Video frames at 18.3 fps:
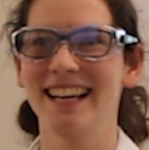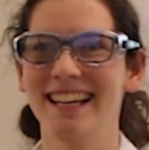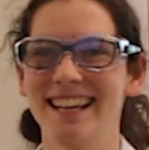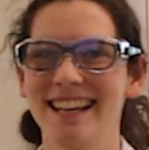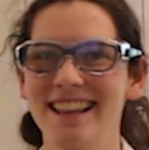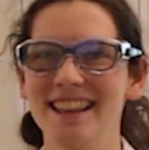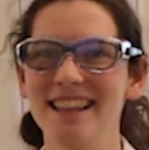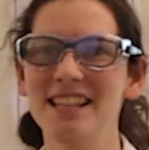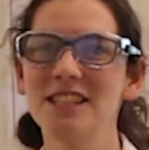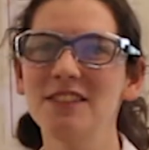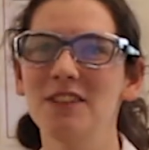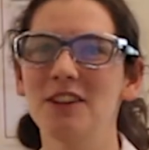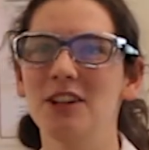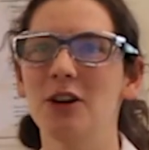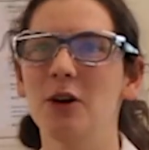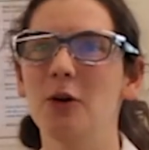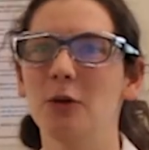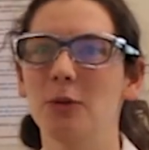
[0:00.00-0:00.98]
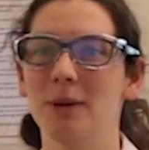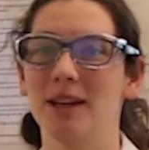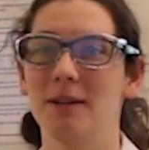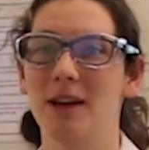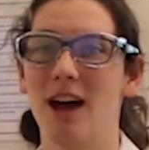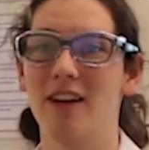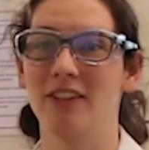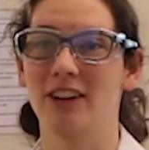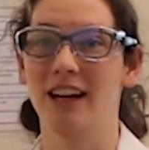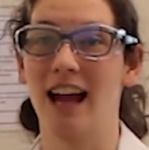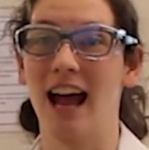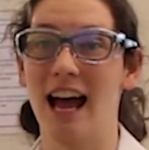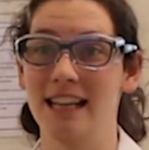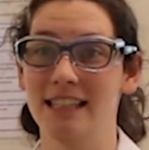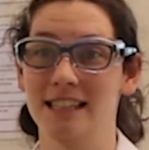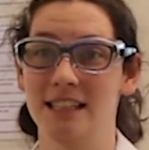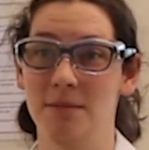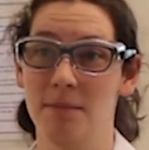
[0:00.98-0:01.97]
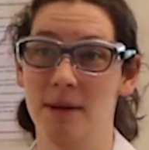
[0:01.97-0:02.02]
This video will be covering
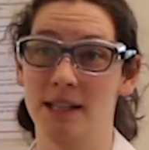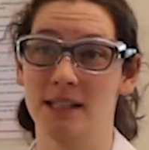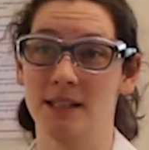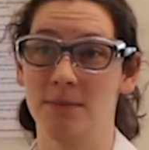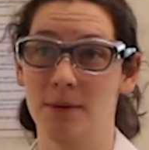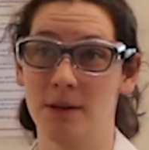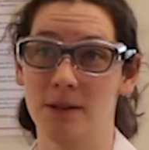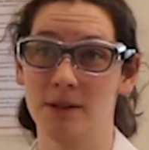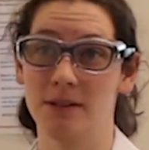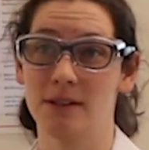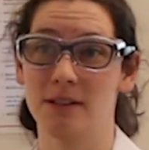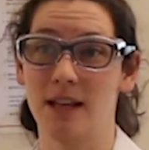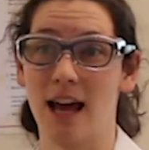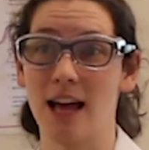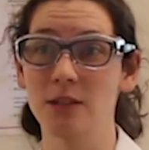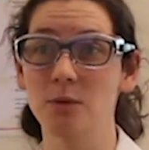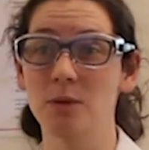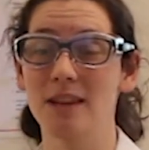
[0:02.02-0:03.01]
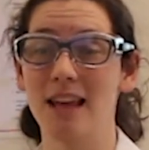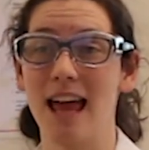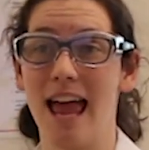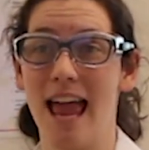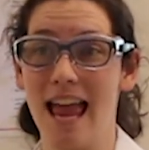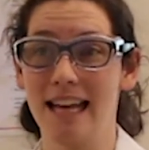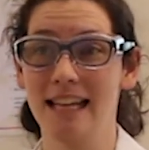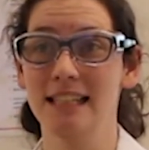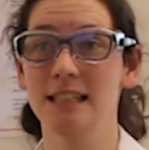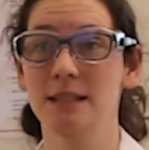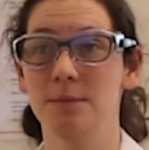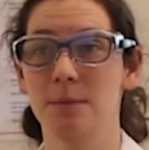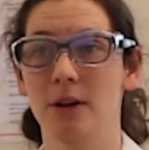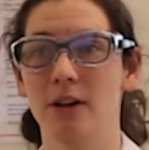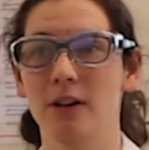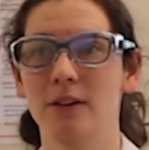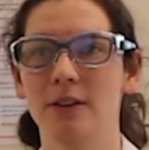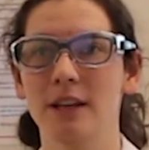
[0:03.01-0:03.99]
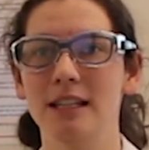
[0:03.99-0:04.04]
acid and base spills. As with any
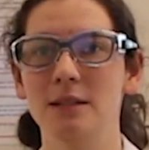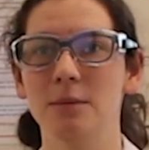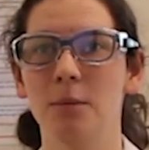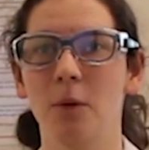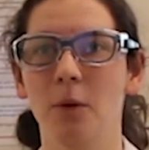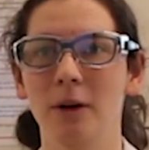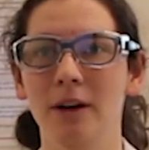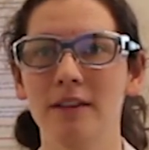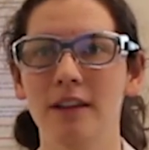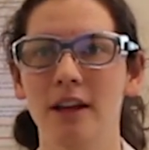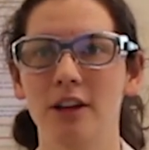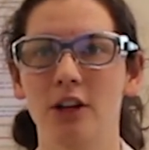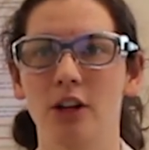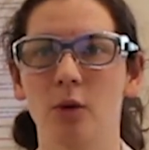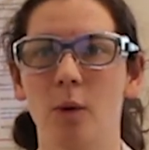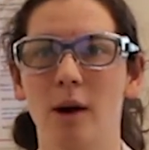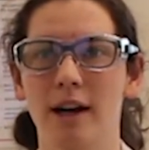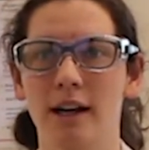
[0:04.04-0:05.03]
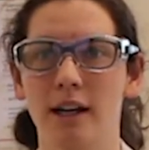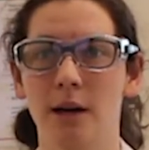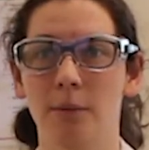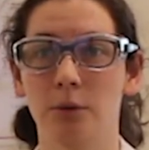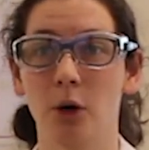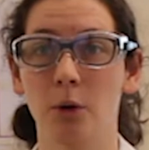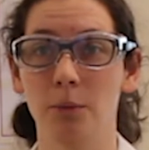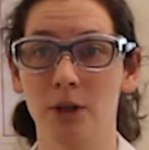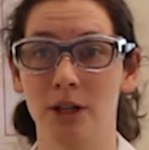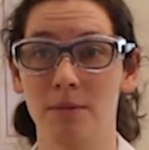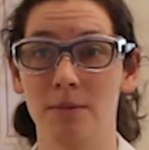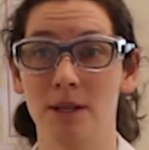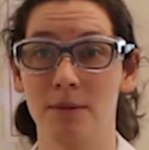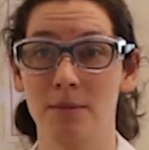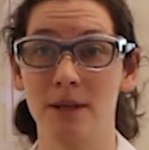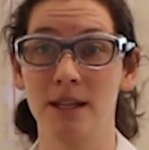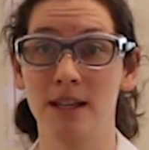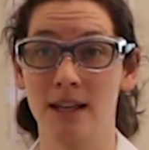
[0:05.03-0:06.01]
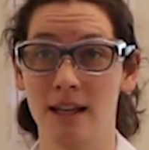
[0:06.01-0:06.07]
spill, it's important that you're wearing appropriate
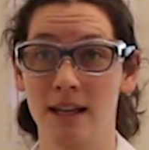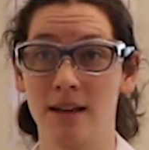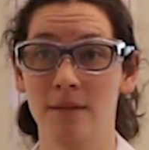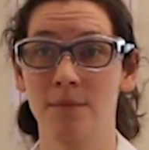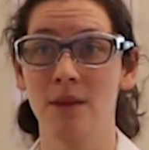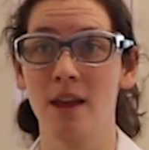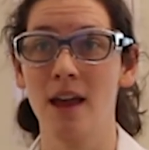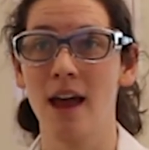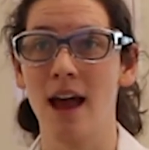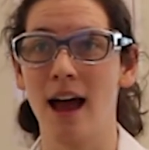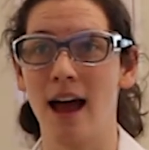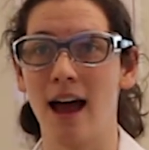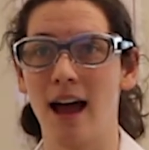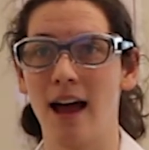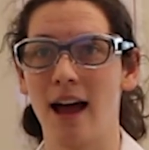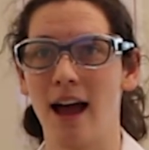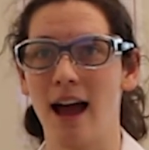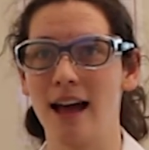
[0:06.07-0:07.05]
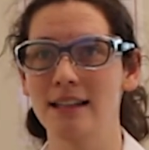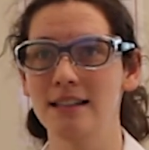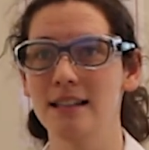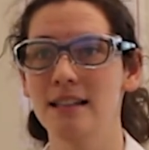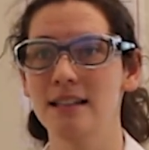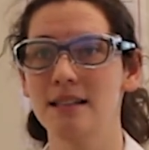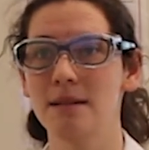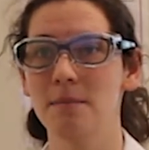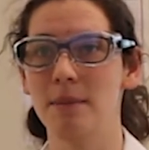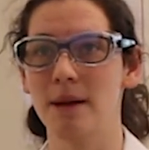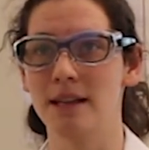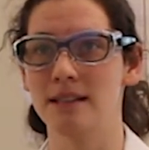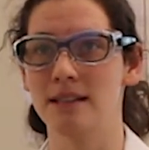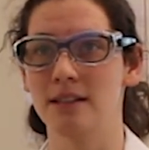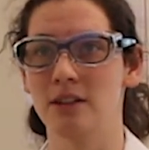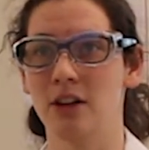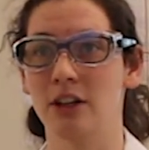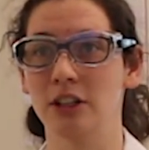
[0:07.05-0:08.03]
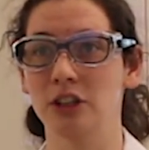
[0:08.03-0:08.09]
PPE. Acids and
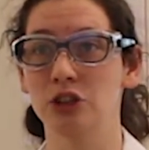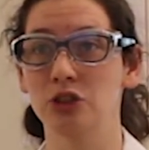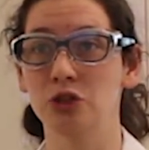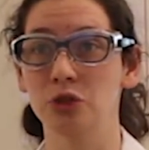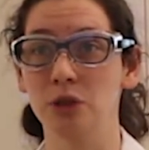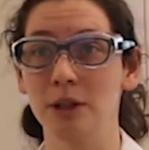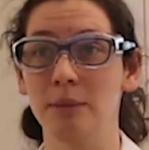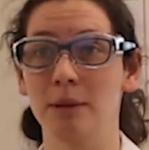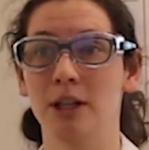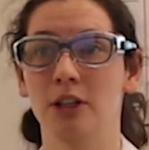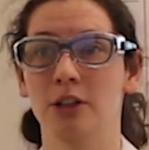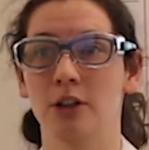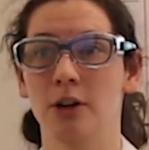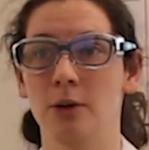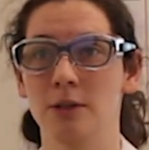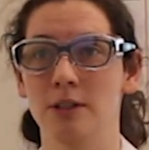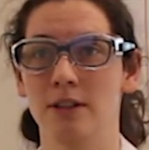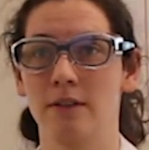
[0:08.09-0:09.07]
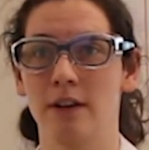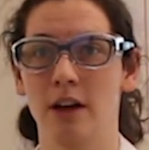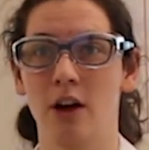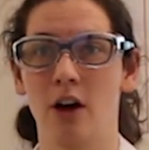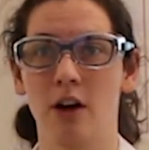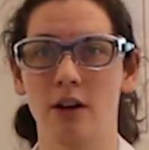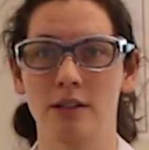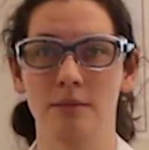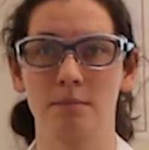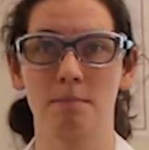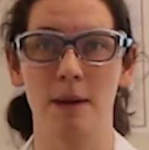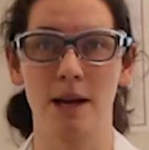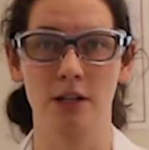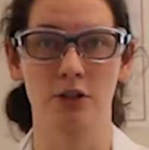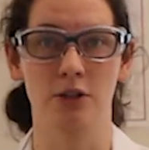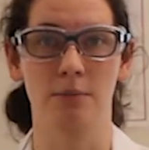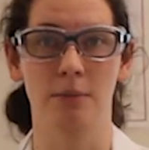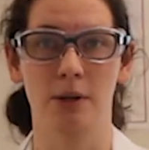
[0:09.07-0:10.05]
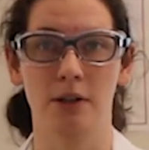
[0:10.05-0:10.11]
bases are extremely corrosive and cause
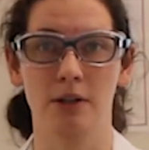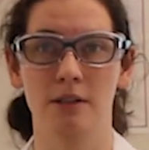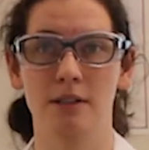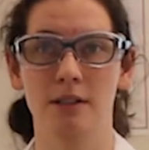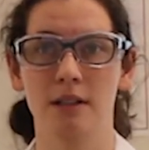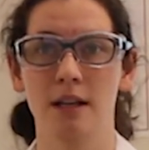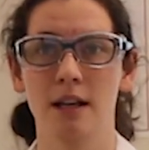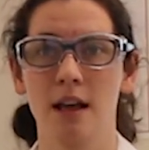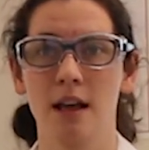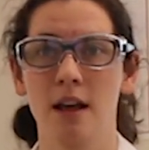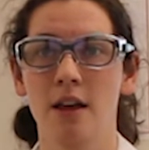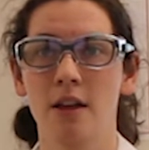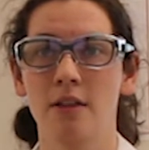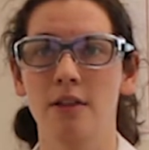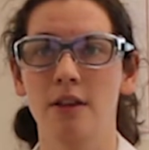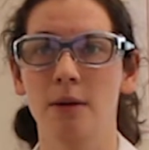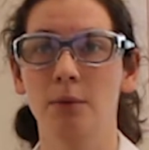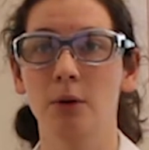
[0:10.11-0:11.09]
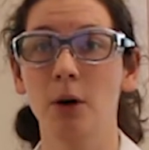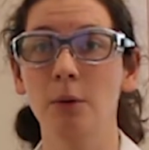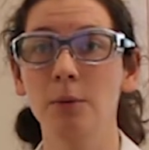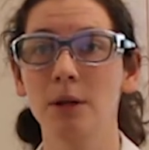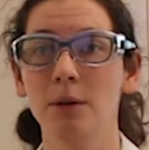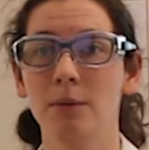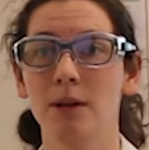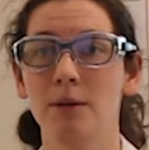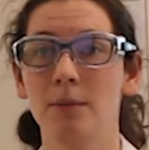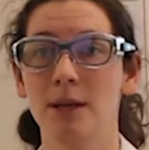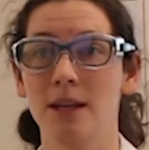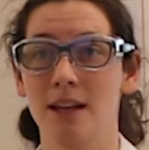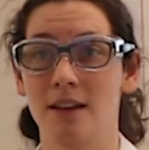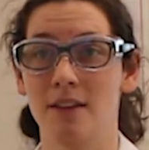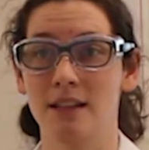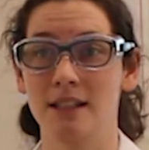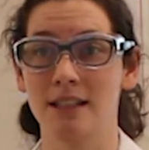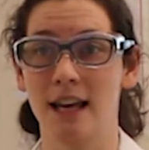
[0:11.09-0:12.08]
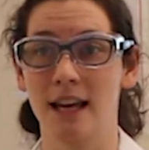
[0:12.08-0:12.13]
major burns. The appropriate PPE
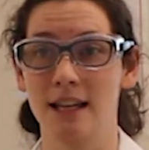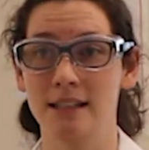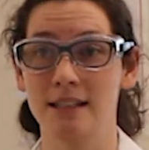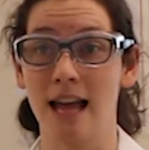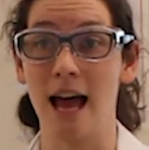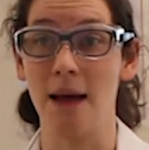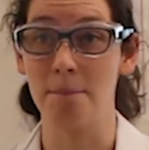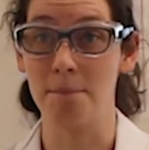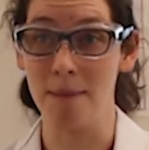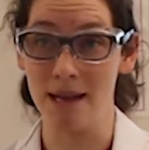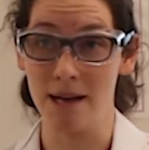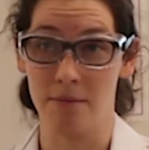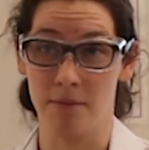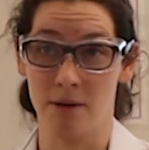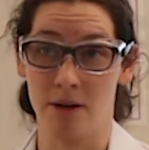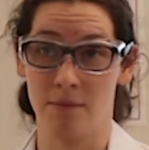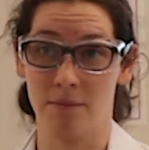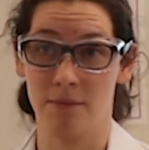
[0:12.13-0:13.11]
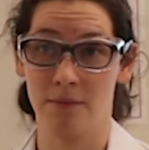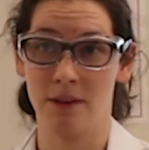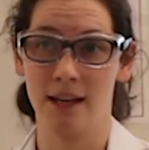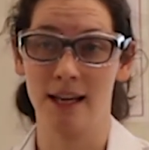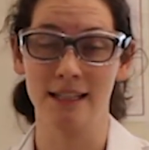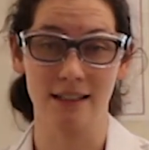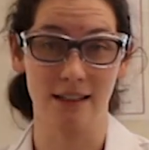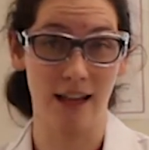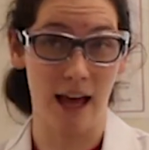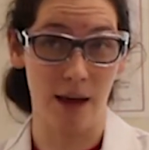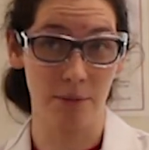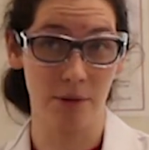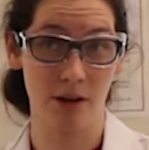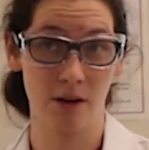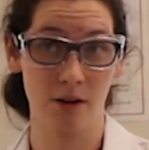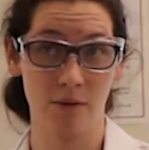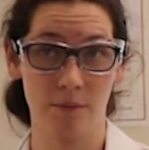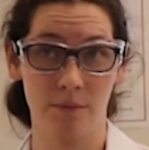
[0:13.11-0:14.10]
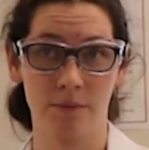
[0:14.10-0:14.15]
in this case, at minimum, is a lab
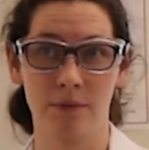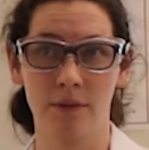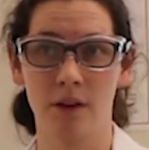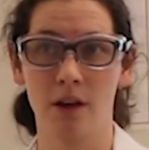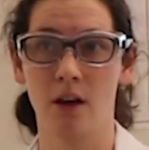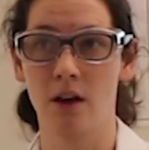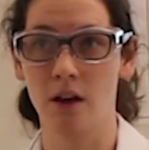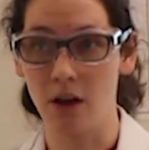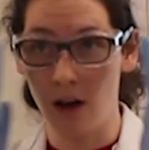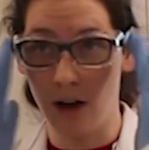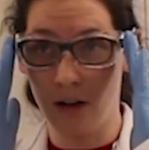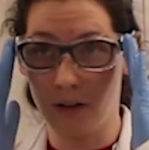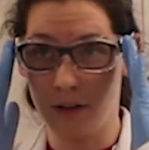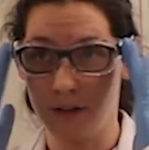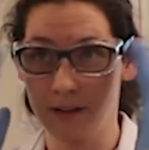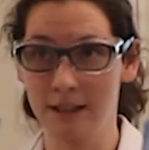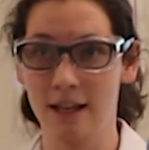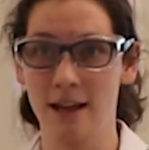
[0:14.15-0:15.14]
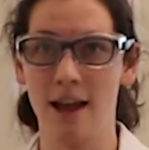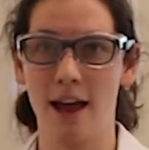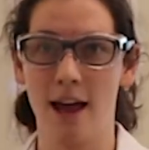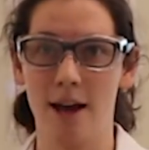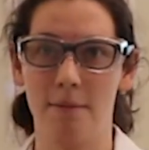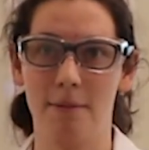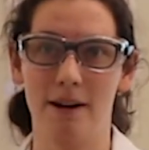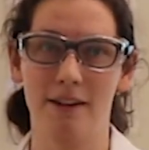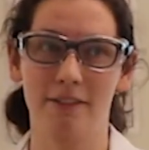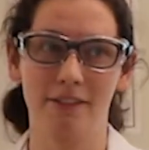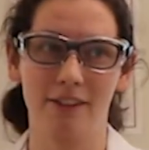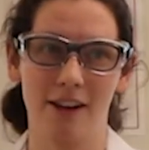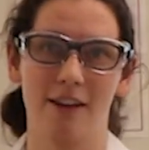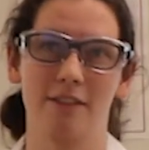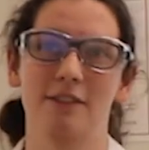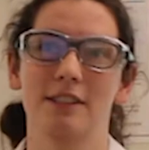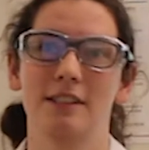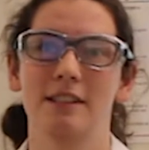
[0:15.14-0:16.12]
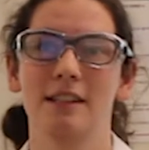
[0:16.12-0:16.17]
coat, goggles, and a pair of
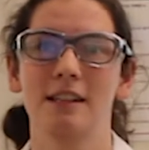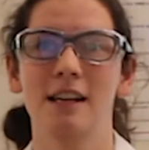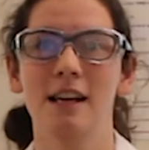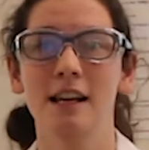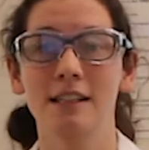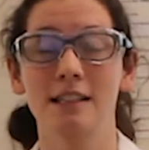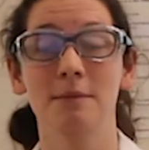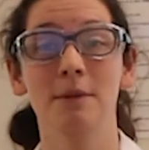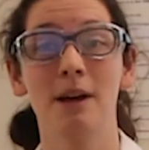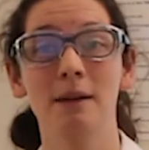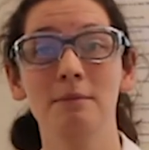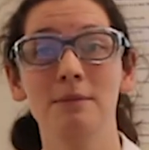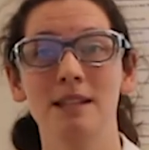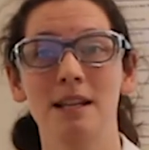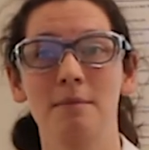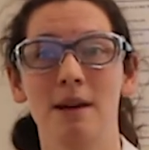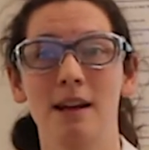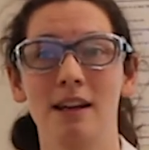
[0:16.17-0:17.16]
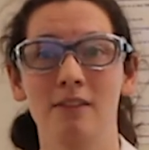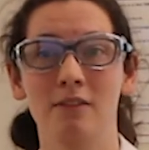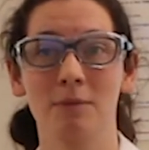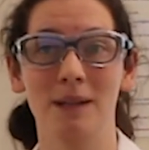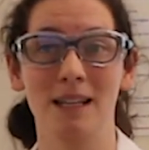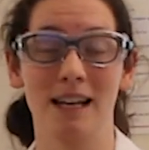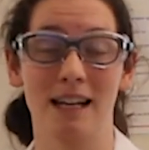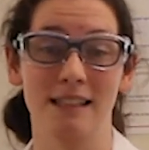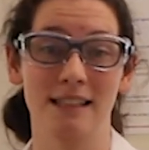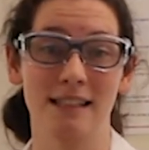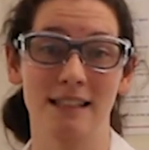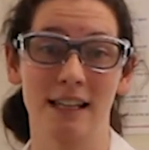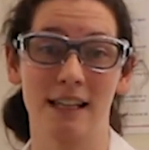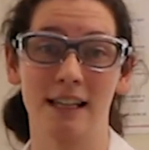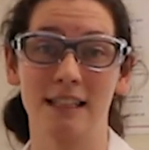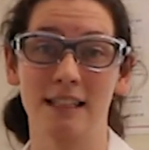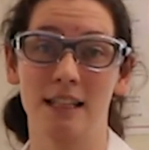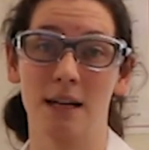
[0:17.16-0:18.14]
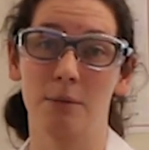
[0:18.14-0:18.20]
gloves. Sometimes it may even be
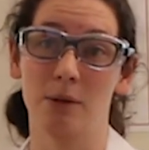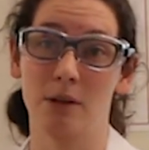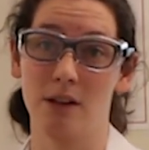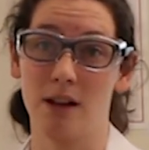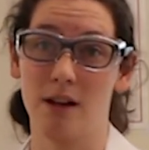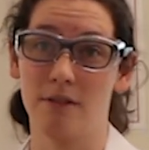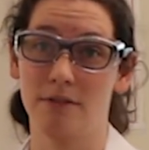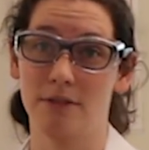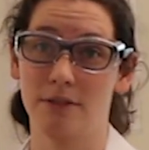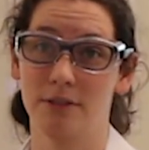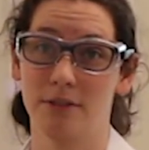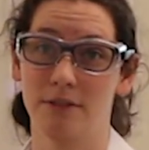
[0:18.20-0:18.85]
necessary to double glove.